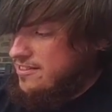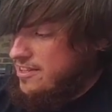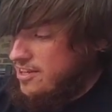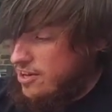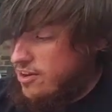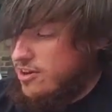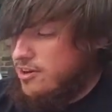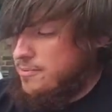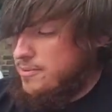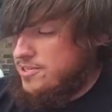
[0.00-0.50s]
They
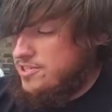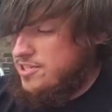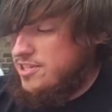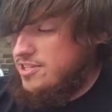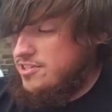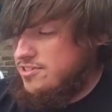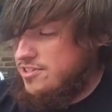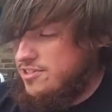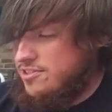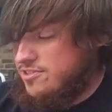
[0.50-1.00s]
are
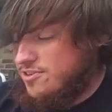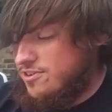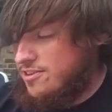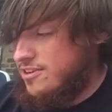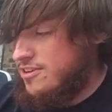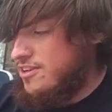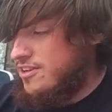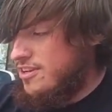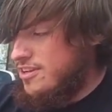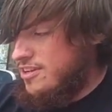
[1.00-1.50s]
MSTs, these are.
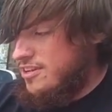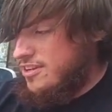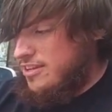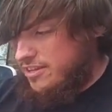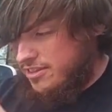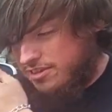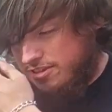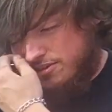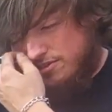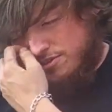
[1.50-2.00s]

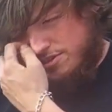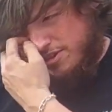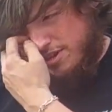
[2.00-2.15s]
There's